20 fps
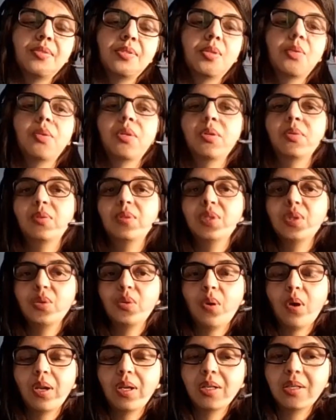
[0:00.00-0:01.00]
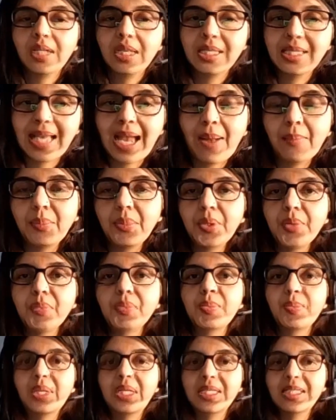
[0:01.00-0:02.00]
You can also call it exam tips,
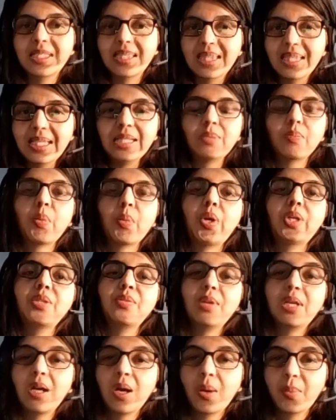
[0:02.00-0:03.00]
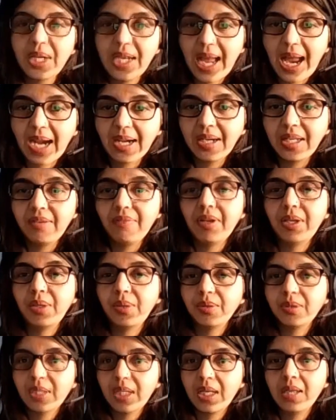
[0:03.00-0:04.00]
because these points will come in handy when you're
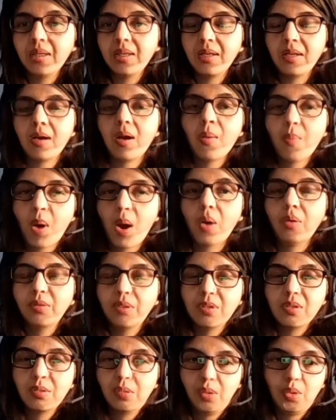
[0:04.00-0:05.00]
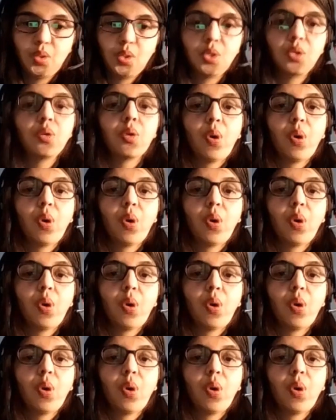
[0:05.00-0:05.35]
thinking about the solution